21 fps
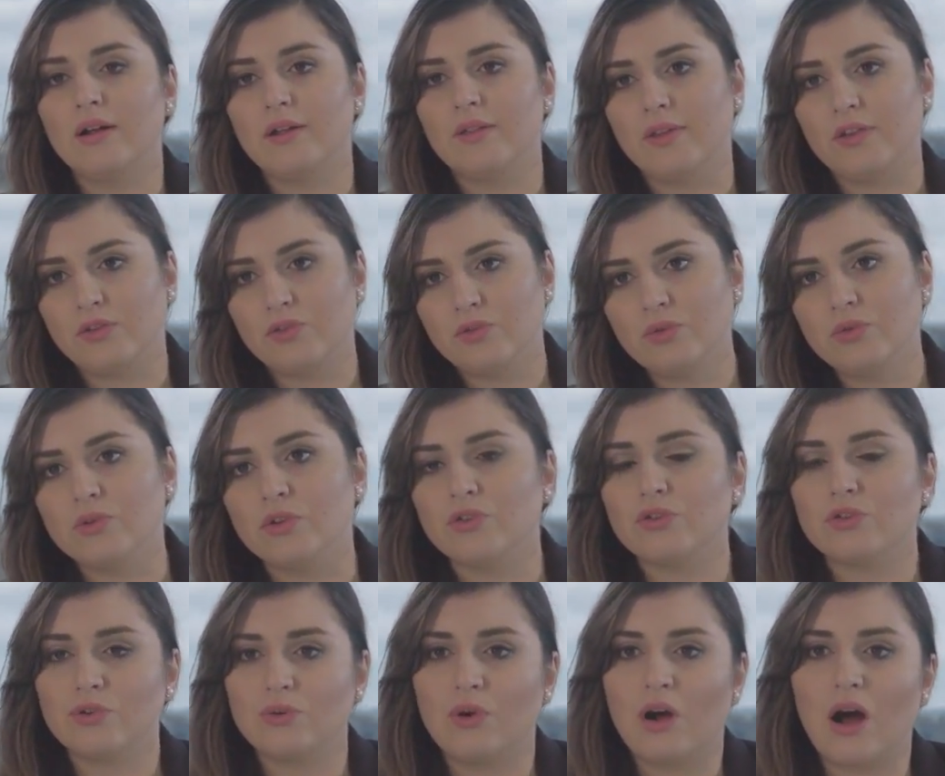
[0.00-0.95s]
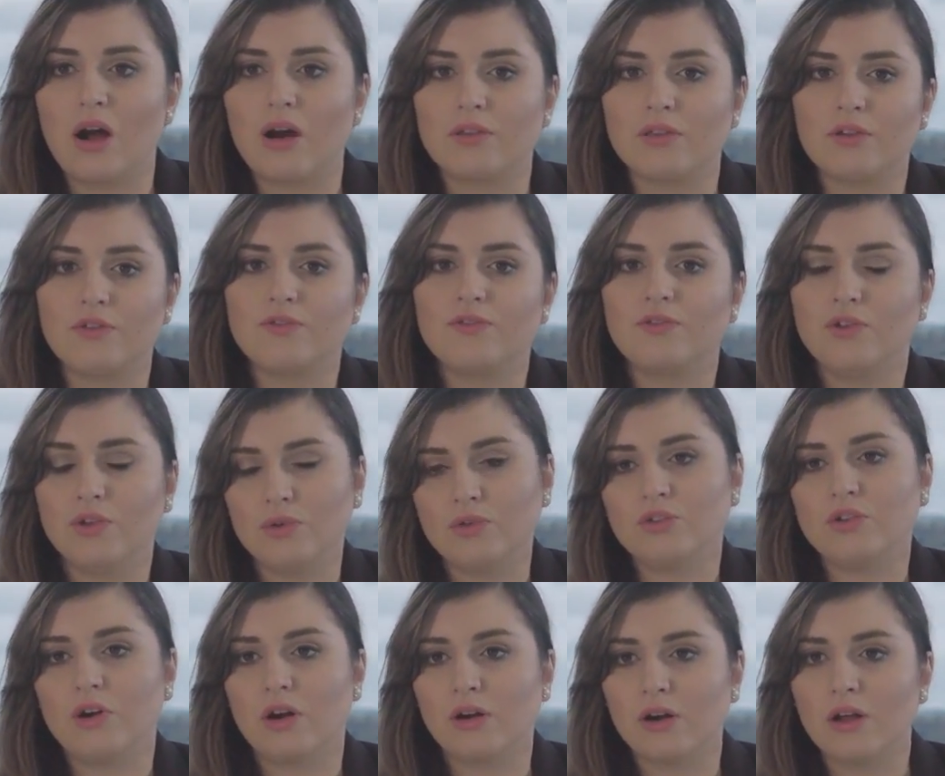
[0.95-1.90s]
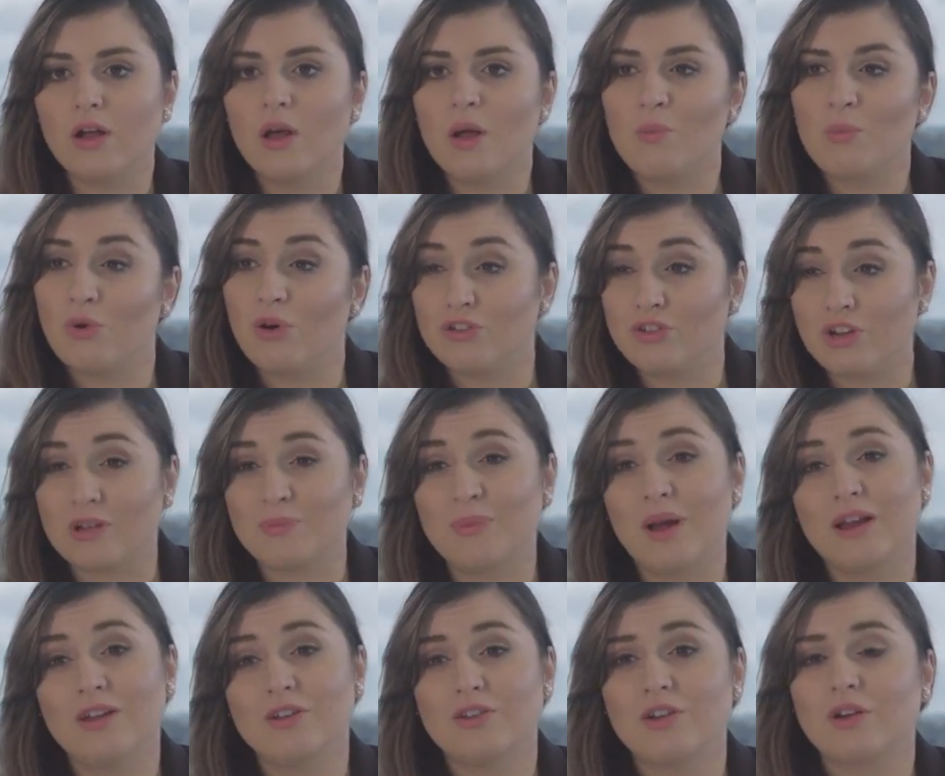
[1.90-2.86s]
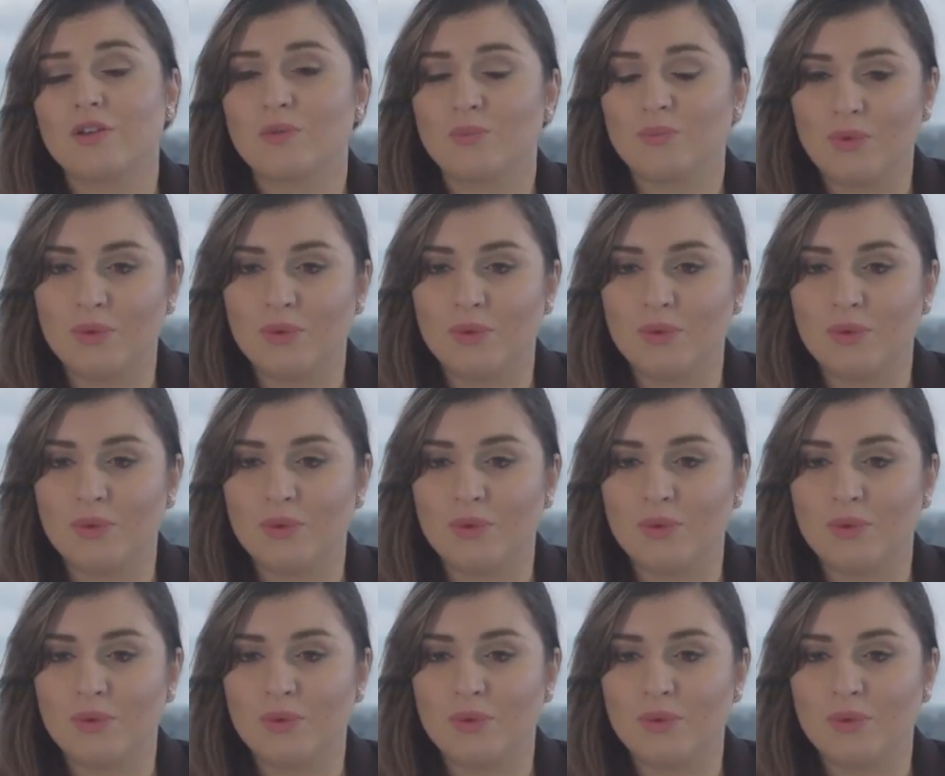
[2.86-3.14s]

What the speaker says: the students who are the future project managers,